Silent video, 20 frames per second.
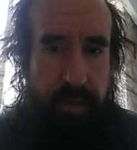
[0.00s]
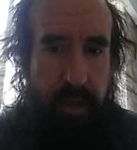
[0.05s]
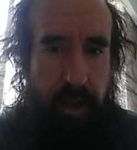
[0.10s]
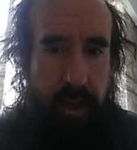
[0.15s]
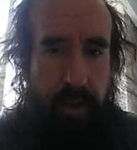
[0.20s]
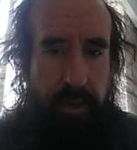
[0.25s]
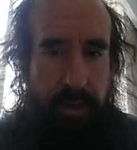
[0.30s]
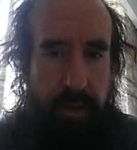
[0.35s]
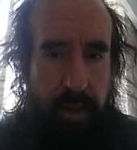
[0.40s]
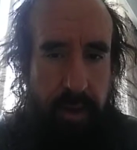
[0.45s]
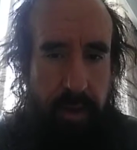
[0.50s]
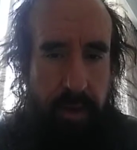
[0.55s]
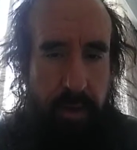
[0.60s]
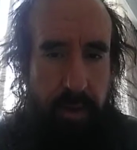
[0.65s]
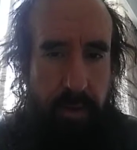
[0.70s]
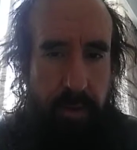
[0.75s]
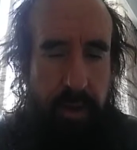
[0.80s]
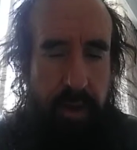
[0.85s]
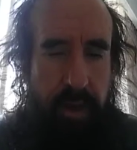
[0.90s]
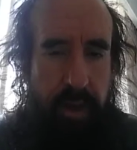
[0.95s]

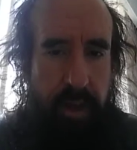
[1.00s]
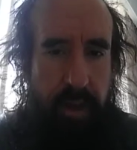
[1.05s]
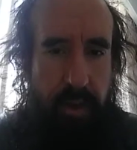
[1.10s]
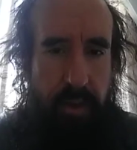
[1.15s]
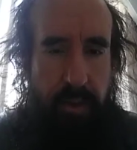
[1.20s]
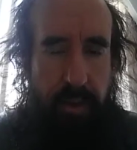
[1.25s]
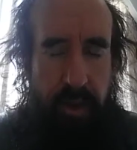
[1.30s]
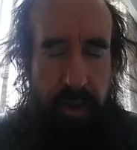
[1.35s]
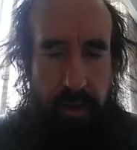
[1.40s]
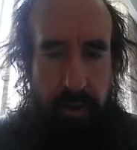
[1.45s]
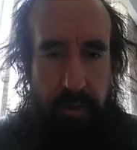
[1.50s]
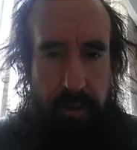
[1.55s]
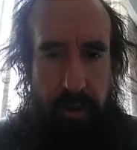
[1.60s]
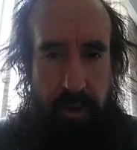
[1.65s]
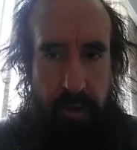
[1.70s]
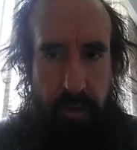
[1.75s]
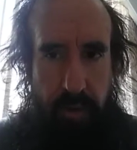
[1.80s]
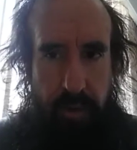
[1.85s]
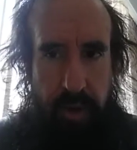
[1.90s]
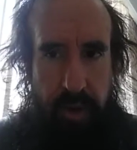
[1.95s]
Although he'll
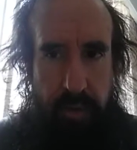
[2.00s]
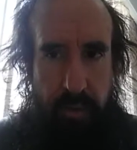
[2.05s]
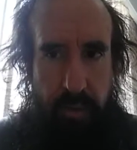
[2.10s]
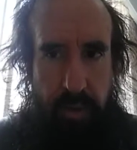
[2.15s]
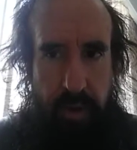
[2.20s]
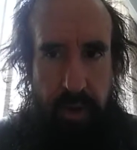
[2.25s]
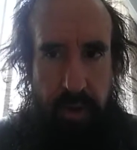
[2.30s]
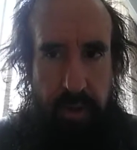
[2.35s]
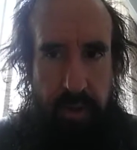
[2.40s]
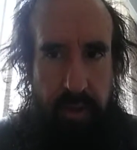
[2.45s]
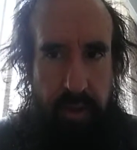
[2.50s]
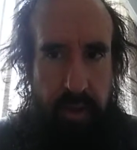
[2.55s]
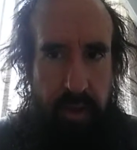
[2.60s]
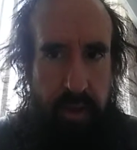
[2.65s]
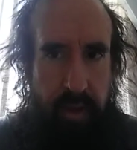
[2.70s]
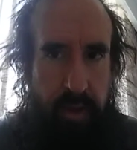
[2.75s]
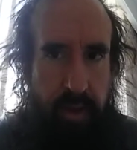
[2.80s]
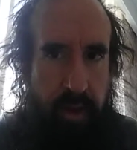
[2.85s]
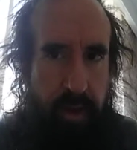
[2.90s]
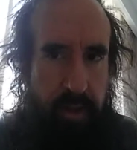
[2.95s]
agree with
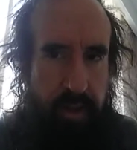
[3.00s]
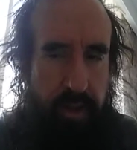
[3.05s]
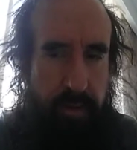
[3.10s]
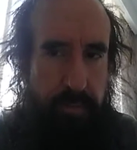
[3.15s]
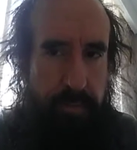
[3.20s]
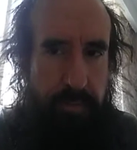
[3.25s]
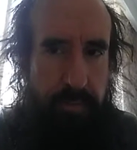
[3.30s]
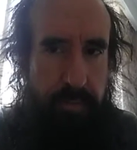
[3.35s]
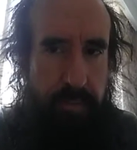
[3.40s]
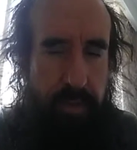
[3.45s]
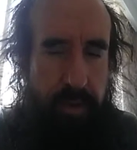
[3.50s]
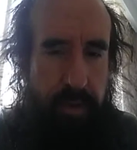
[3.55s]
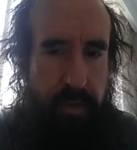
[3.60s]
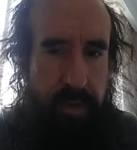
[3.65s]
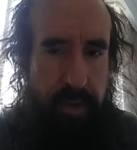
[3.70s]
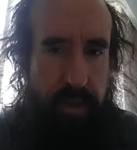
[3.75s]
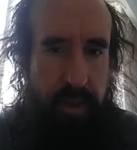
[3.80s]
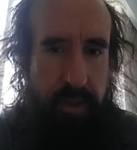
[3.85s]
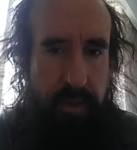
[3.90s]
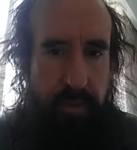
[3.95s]
the
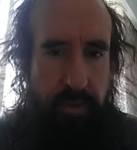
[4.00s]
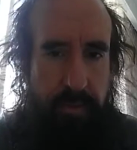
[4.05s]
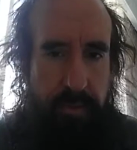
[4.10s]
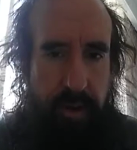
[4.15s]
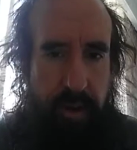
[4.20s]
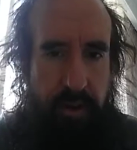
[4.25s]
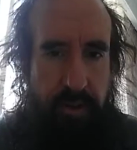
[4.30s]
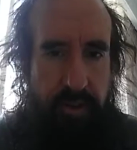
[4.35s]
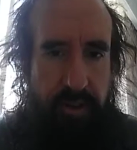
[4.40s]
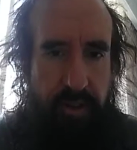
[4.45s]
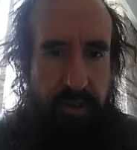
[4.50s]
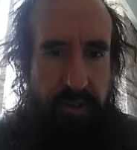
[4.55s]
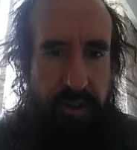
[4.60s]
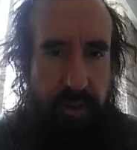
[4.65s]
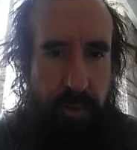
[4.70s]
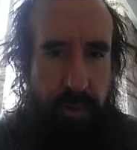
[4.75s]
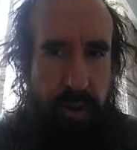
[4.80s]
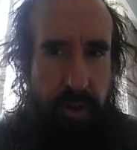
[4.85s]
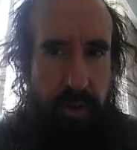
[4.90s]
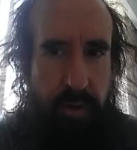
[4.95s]
other empiricists
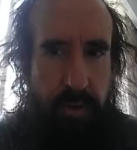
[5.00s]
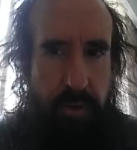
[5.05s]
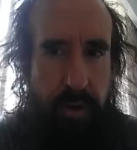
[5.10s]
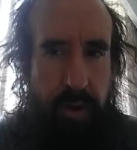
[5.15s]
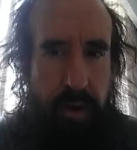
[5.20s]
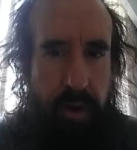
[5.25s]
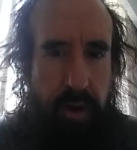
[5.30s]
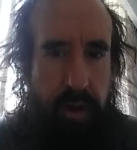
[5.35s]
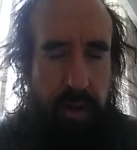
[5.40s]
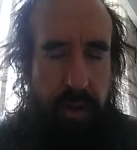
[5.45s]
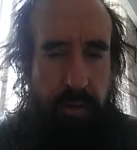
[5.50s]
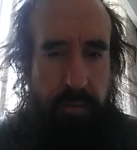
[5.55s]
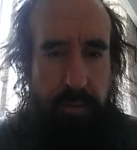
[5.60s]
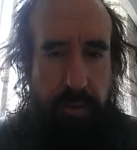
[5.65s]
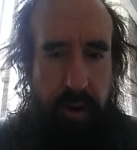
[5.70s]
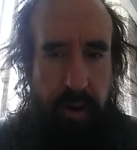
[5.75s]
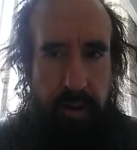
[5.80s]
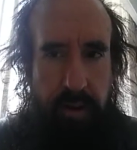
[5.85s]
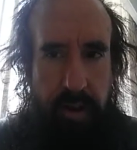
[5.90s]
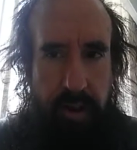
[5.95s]
that we don't,
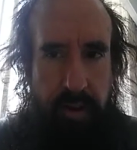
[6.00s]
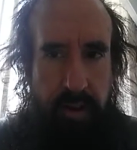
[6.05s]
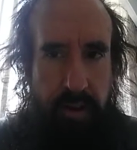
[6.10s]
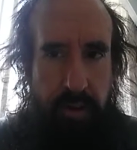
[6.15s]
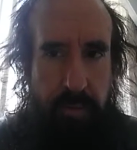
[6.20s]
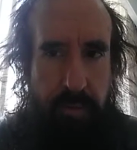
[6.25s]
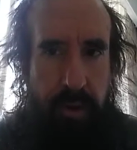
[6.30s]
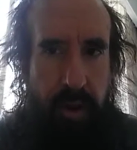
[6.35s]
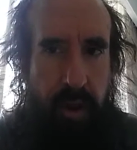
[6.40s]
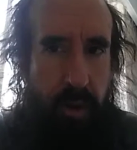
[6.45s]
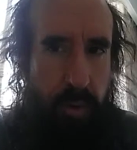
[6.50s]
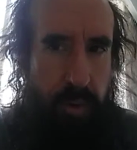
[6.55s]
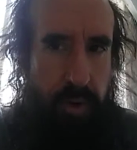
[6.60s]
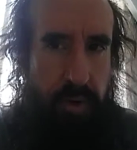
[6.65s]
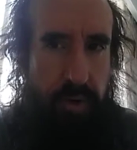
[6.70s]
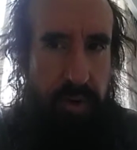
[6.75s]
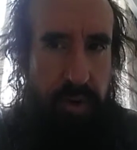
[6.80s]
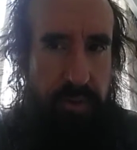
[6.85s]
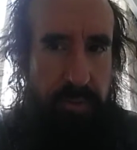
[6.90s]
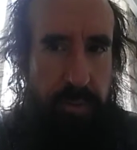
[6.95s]
Berkeley and Hume, we
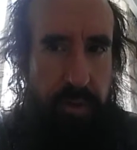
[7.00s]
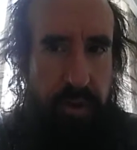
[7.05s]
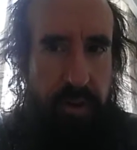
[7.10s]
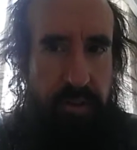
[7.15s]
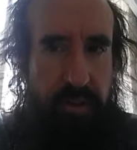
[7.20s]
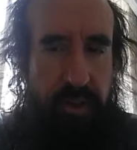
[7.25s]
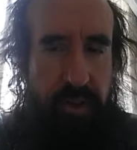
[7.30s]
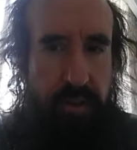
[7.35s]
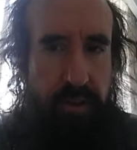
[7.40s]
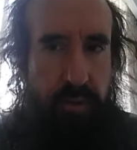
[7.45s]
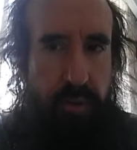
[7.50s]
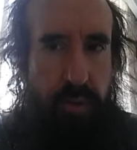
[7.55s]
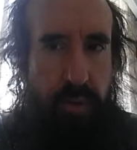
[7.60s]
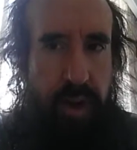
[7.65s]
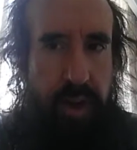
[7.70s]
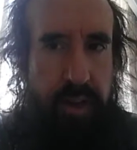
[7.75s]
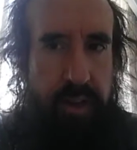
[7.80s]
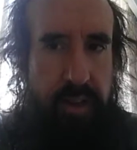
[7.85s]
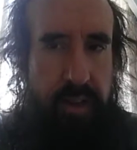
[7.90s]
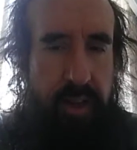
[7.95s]
don't experience it
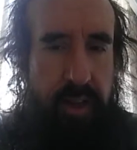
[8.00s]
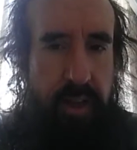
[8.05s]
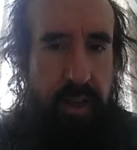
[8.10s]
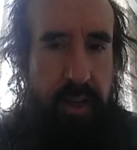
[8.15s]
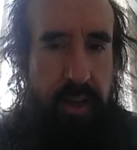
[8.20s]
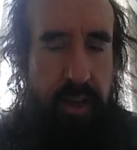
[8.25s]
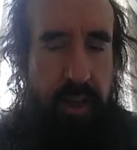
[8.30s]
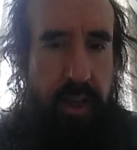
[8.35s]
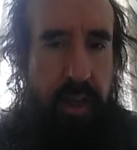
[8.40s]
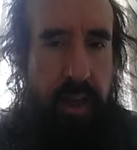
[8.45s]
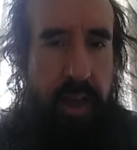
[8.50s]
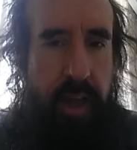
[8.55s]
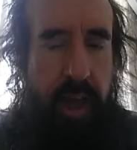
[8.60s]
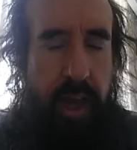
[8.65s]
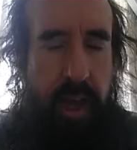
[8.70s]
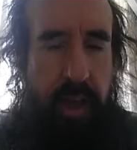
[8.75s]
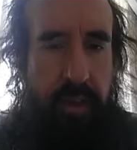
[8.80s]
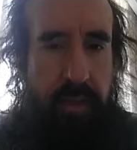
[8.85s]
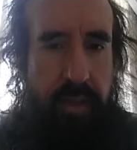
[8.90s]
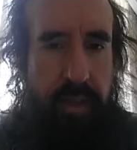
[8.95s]
directly,
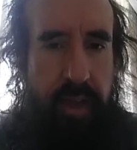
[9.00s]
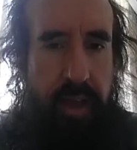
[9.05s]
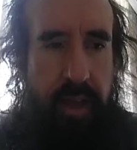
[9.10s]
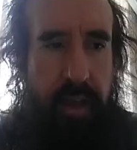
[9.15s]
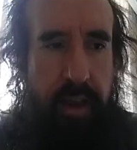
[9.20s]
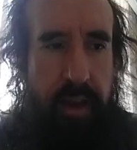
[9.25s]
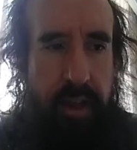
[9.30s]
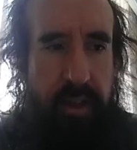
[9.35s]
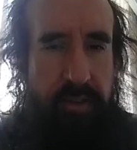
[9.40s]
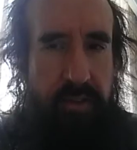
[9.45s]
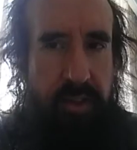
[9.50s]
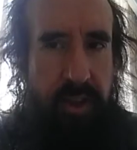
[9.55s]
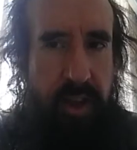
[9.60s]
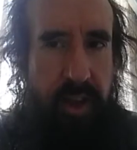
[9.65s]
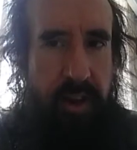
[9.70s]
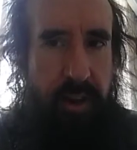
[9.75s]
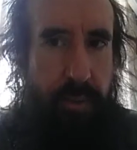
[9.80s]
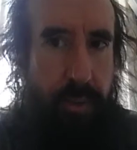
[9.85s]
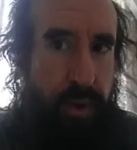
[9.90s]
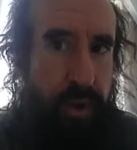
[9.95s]
and that it's
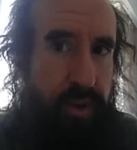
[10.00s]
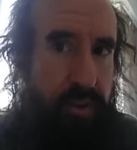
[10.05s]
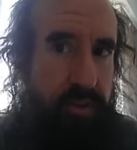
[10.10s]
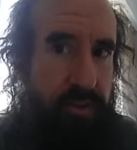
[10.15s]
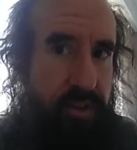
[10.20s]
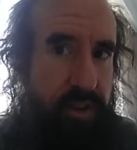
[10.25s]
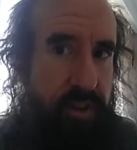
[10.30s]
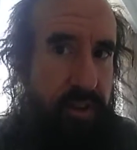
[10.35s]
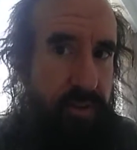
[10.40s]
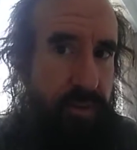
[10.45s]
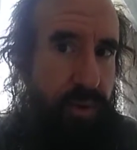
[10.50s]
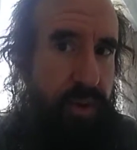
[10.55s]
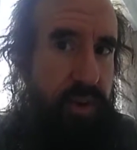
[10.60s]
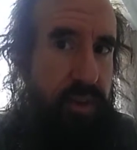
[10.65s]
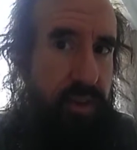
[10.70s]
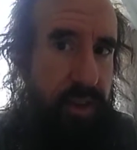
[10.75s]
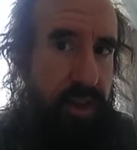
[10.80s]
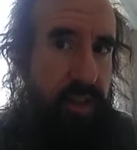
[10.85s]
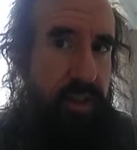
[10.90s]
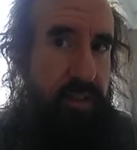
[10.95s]
not a what you see is what
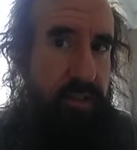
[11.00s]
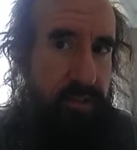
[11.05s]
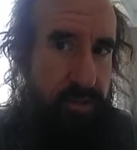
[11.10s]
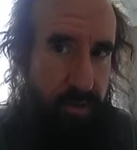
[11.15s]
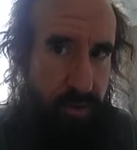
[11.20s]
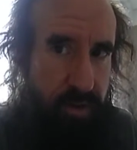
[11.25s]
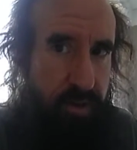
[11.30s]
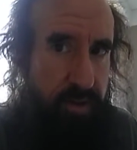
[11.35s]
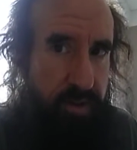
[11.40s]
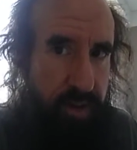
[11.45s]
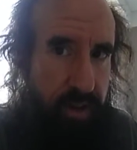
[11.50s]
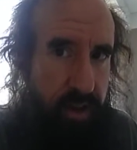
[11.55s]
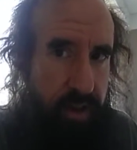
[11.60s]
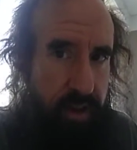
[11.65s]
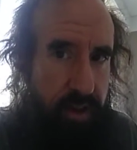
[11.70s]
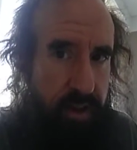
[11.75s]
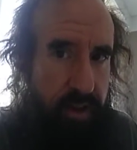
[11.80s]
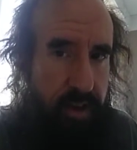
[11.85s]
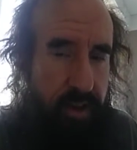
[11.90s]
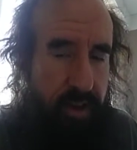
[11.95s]
you get sort of thing.
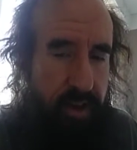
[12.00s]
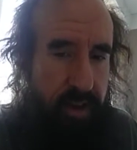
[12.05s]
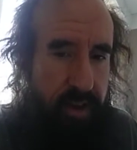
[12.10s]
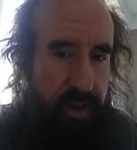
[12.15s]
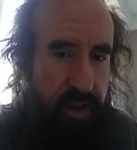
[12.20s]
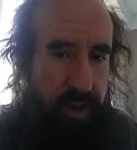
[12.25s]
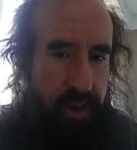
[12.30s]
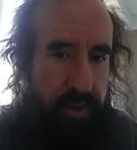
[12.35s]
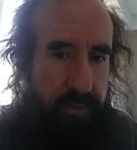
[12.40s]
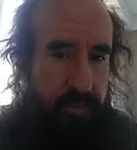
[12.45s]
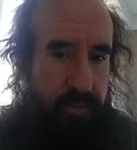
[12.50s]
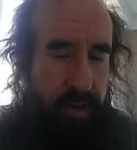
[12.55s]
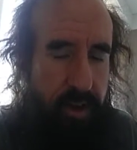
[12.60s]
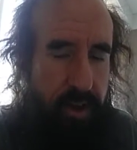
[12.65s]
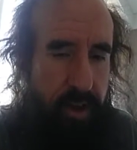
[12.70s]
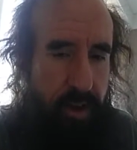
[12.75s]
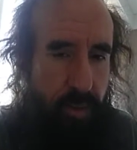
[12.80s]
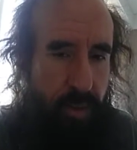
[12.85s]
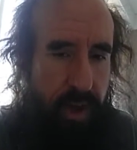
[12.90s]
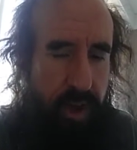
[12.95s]

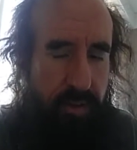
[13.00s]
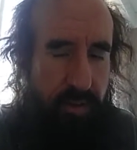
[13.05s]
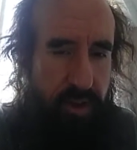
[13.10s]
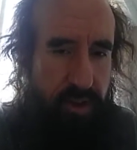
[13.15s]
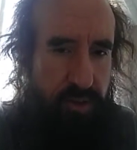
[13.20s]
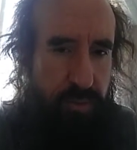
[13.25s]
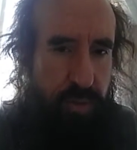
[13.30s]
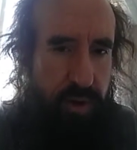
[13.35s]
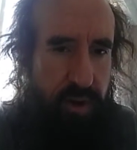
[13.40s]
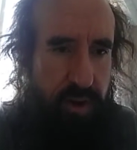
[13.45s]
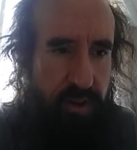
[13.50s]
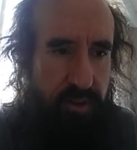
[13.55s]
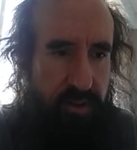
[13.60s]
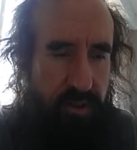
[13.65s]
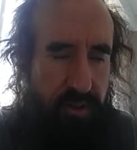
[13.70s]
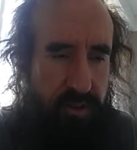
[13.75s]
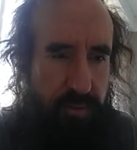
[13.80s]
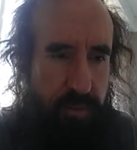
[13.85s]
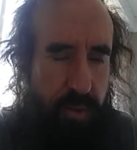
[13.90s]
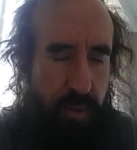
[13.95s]
We have
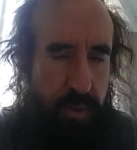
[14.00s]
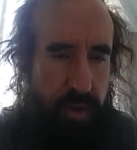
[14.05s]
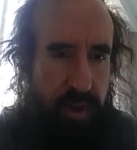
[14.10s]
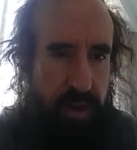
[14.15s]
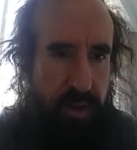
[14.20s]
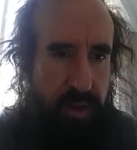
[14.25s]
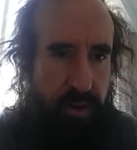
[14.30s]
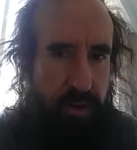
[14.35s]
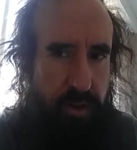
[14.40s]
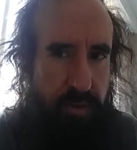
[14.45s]
experiences, but we can